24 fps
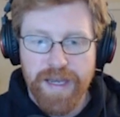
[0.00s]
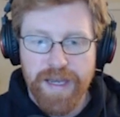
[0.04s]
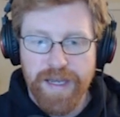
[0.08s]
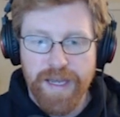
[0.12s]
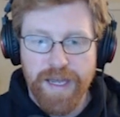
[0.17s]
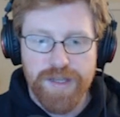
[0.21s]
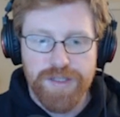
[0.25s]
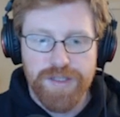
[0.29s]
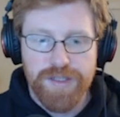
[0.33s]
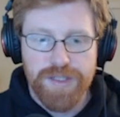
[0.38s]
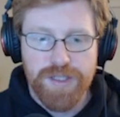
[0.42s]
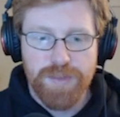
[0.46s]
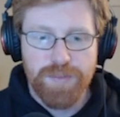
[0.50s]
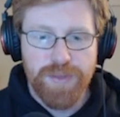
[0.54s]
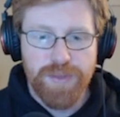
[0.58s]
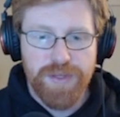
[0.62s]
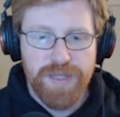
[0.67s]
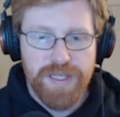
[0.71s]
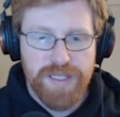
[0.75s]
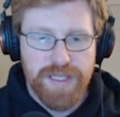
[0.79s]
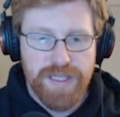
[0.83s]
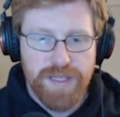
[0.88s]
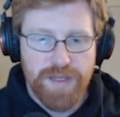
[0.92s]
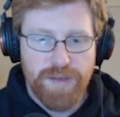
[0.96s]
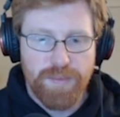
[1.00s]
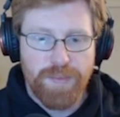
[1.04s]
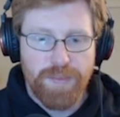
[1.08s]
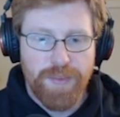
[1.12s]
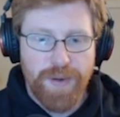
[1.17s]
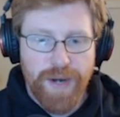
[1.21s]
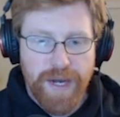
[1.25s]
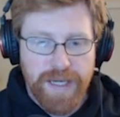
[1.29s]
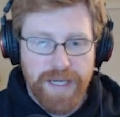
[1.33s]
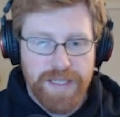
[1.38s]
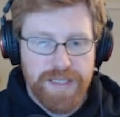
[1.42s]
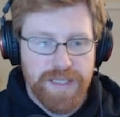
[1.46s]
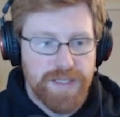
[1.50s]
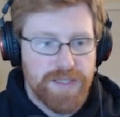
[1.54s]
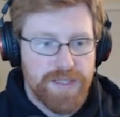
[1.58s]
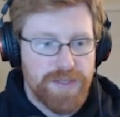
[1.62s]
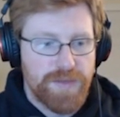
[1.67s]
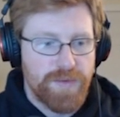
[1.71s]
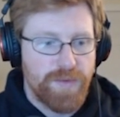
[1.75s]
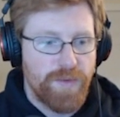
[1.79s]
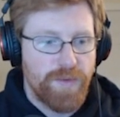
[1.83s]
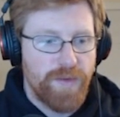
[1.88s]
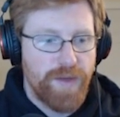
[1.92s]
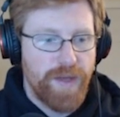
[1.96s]
Now, to put this into practice,
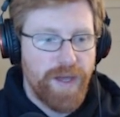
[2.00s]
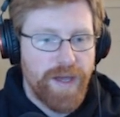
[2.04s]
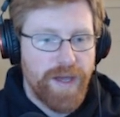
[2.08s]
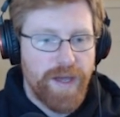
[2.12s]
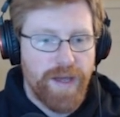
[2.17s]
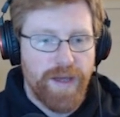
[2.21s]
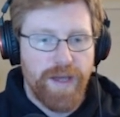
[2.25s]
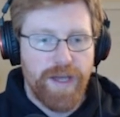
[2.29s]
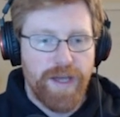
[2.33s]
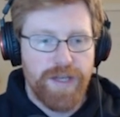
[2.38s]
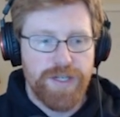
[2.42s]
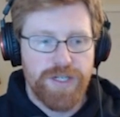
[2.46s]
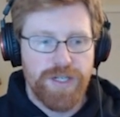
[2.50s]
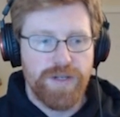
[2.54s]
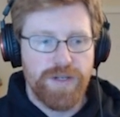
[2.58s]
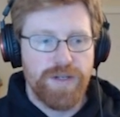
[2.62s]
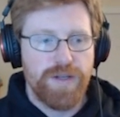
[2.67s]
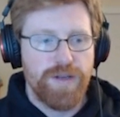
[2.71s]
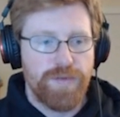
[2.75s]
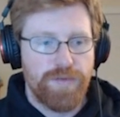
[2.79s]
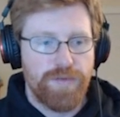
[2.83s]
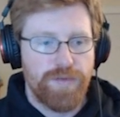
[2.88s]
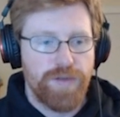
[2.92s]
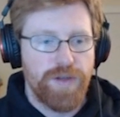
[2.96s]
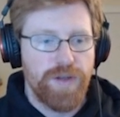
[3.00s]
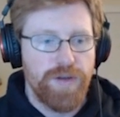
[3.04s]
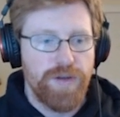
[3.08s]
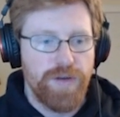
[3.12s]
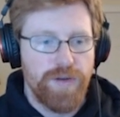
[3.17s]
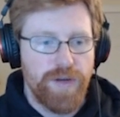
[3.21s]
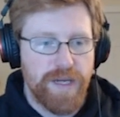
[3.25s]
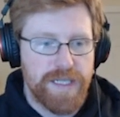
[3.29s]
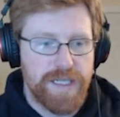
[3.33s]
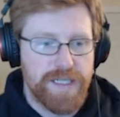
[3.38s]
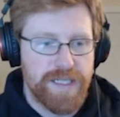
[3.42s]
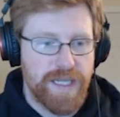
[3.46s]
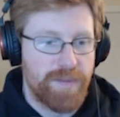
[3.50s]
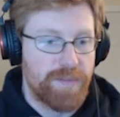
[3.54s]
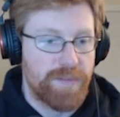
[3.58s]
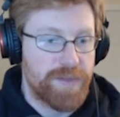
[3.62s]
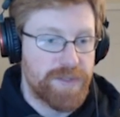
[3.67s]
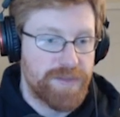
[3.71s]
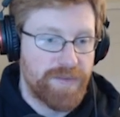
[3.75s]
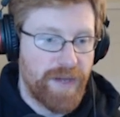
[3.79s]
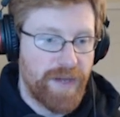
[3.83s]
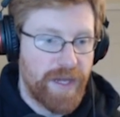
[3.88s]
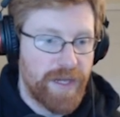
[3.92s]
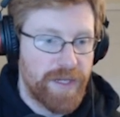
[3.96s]
uh, I'll show you a few
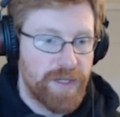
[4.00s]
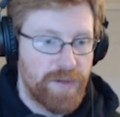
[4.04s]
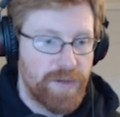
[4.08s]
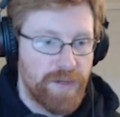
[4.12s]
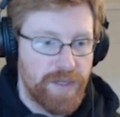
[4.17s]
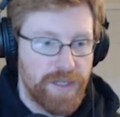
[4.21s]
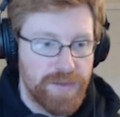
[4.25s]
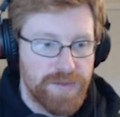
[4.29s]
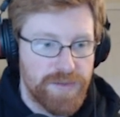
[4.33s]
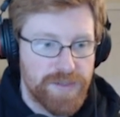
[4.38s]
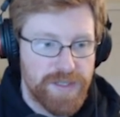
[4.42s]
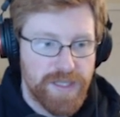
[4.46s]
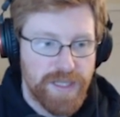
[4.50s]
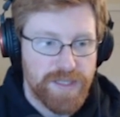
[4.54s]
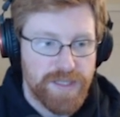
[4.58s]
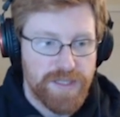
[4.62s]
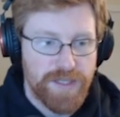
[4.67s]
examples of how you can use this.